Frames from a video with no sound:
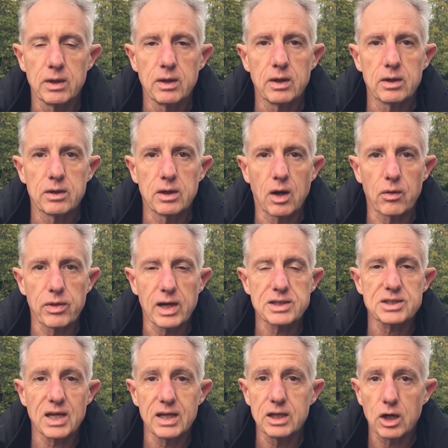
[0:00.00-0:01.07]
Now that's
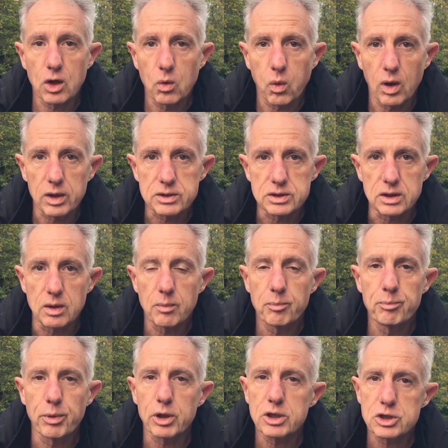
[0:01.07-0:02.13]
inequality,
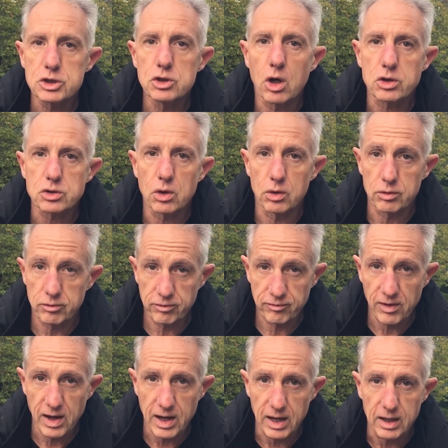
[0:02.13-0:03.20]
but it's not
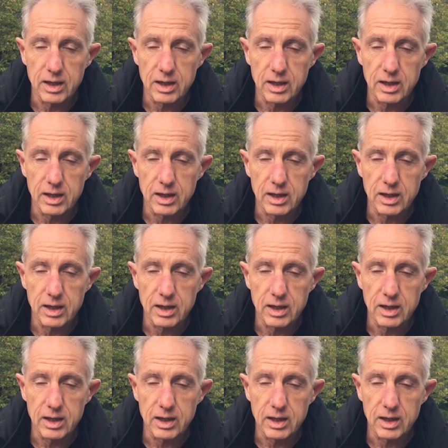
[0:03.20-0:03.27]
unfair.